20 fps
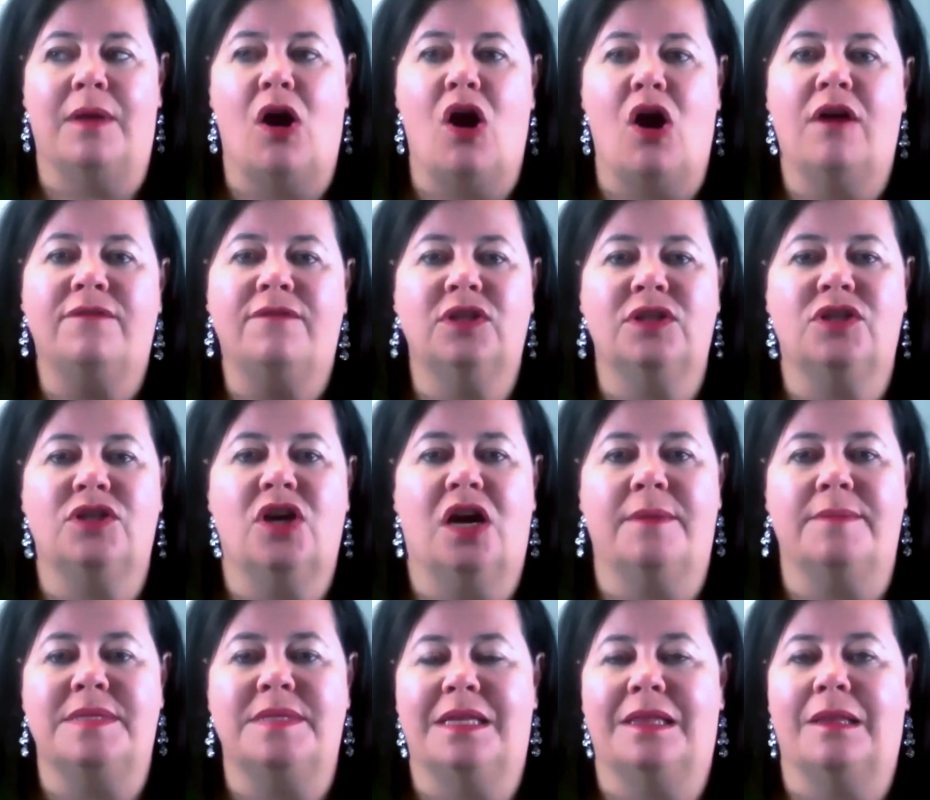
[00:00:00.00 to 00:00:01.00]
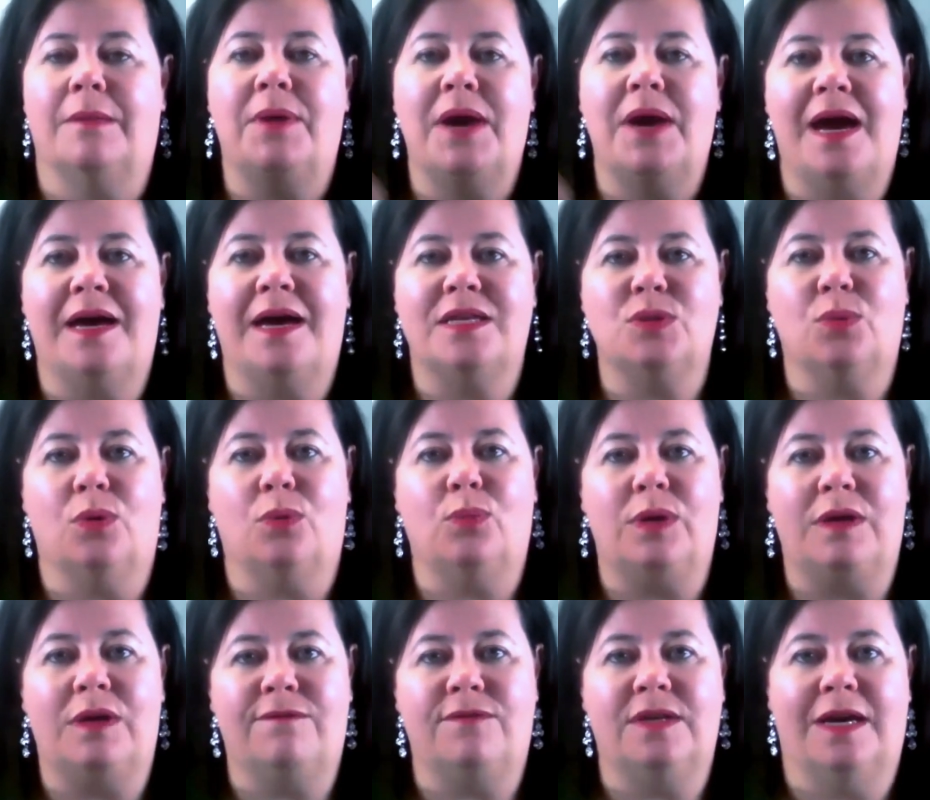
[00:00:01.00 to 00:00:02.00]
Oftentimes in the past, what
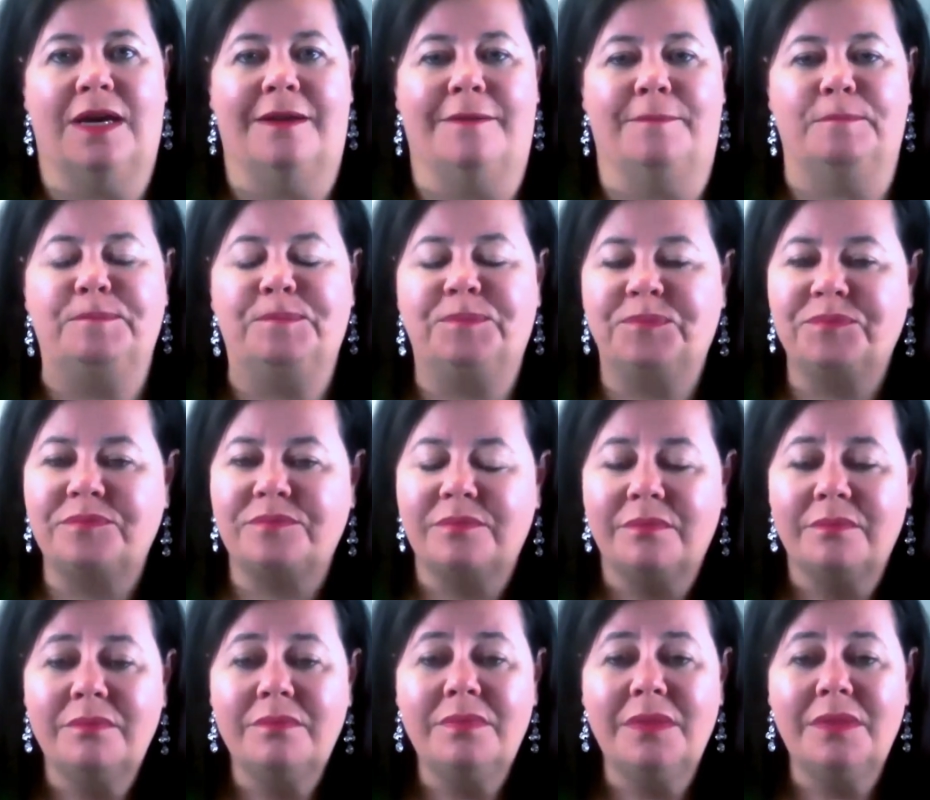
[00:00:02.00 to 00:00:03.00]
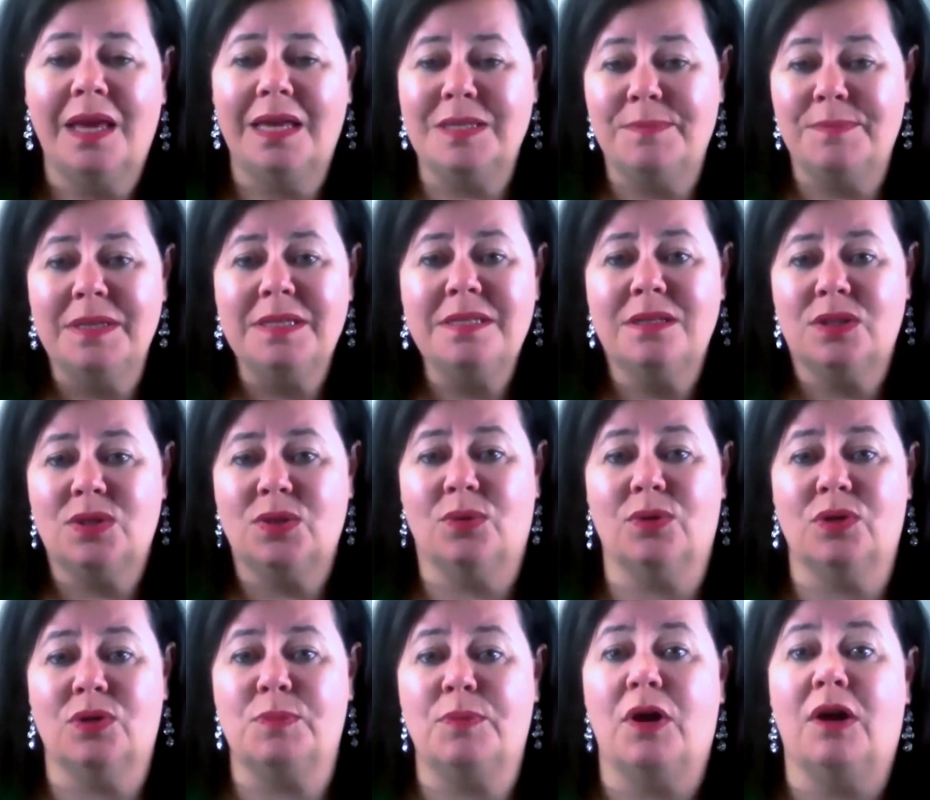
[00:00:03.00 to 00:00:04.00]
we've done as business
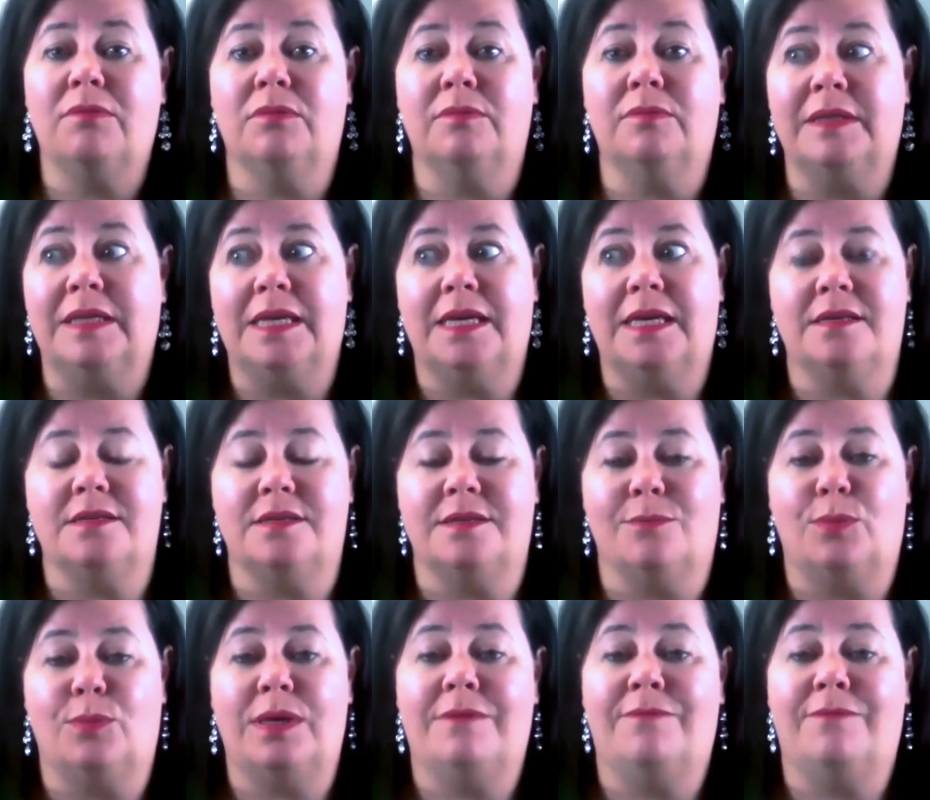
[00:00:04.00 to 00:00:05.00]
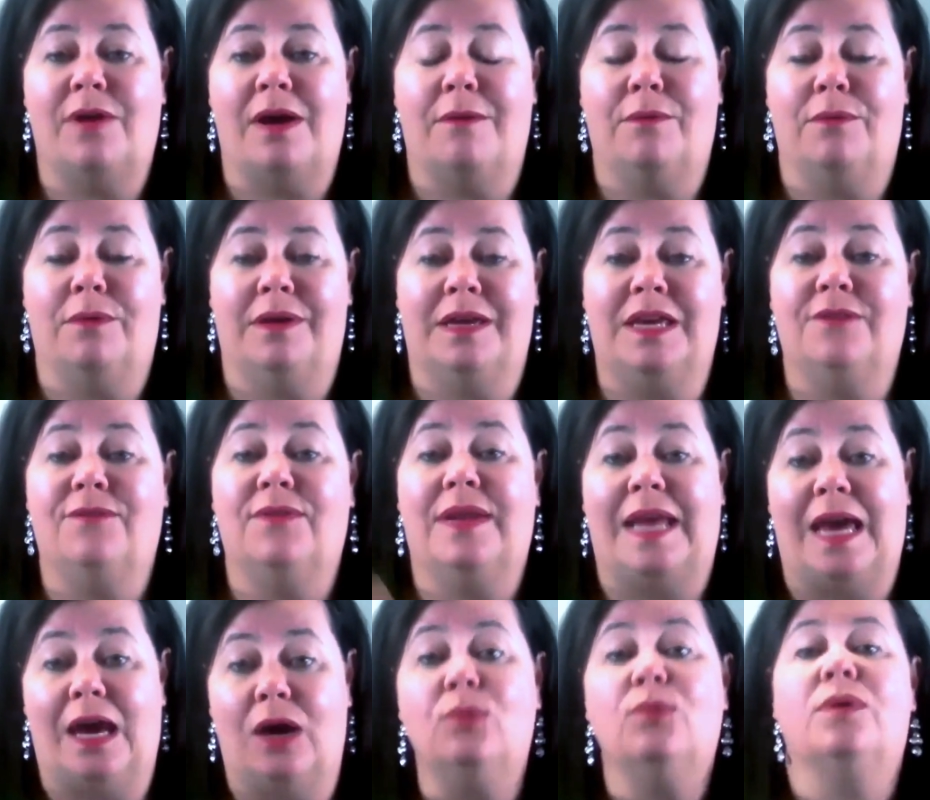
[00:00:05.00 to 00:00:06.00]
owners probably is we've given
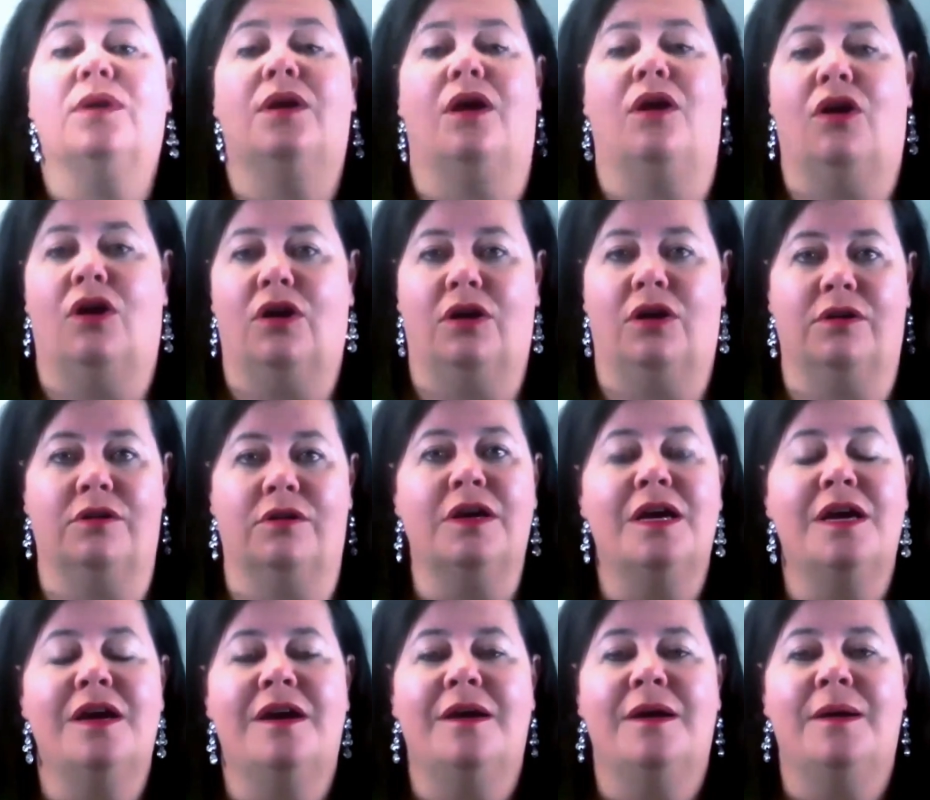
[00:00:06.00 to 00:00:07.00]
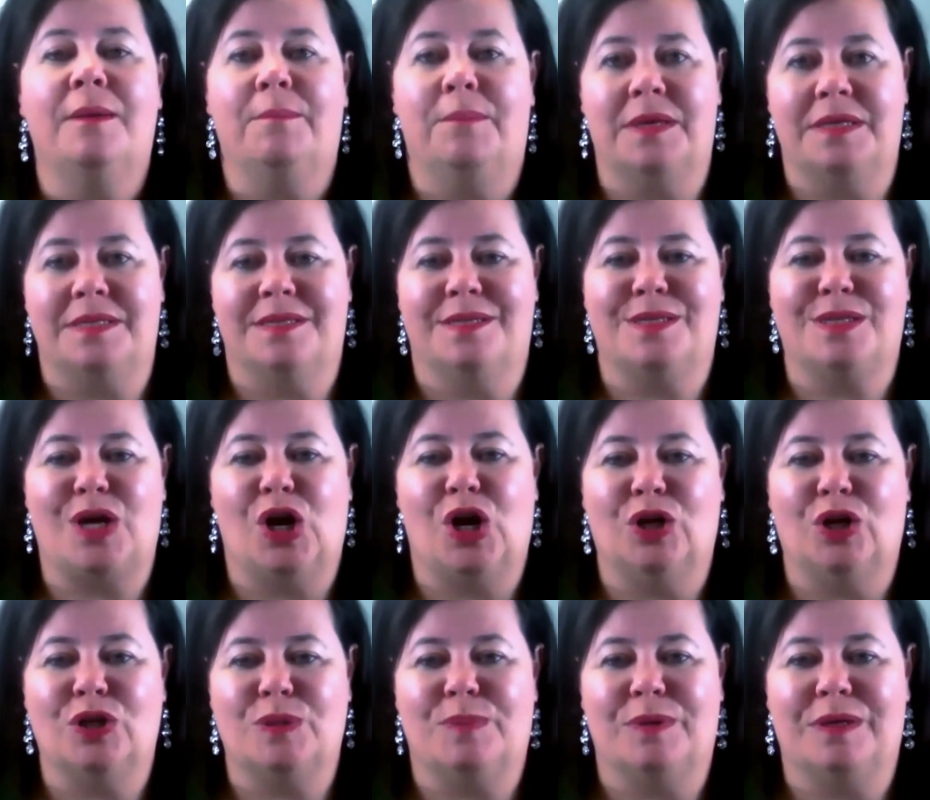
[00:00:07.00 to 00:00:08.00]
out our business
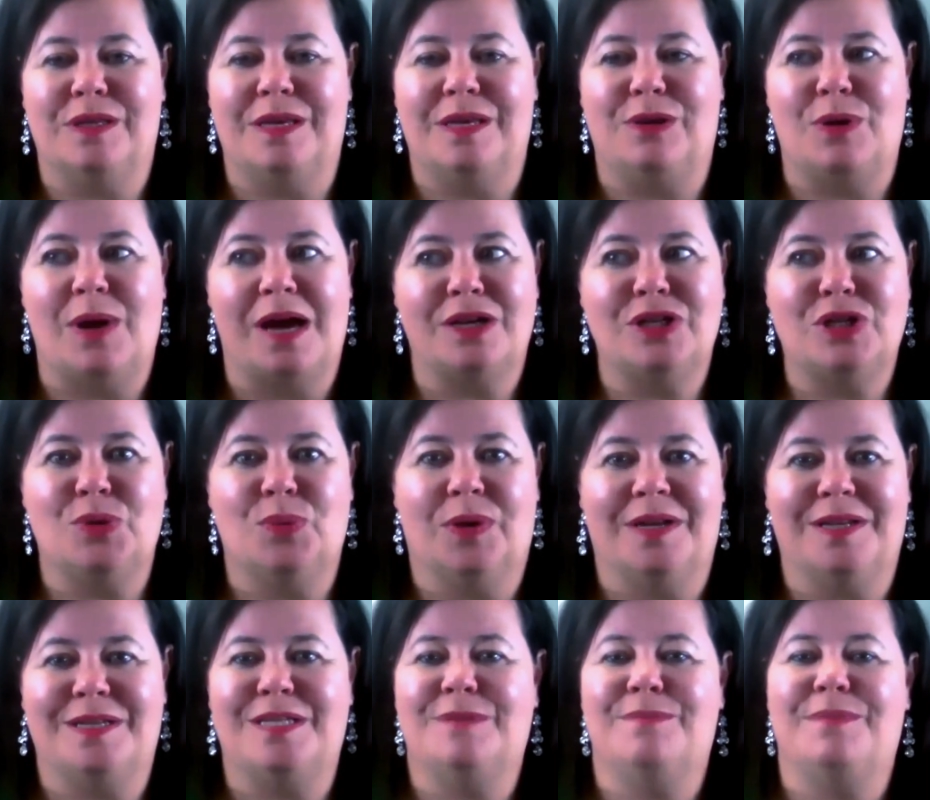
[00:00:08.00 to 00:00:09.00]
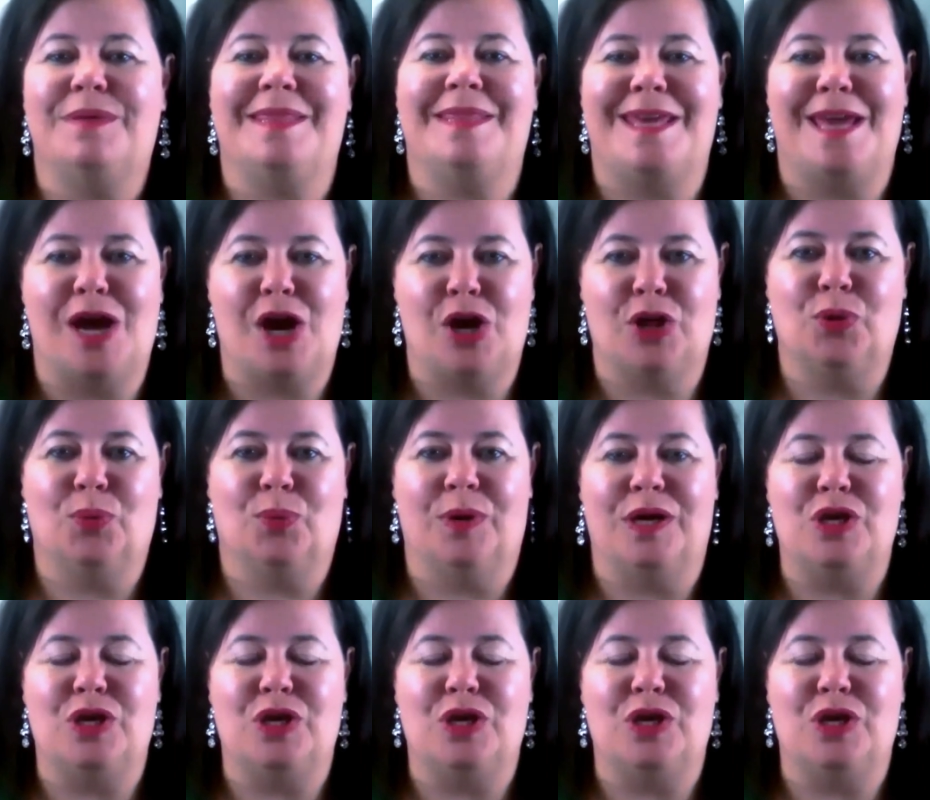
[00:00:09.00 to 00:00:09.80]
cards, but you actually want it to be the other way.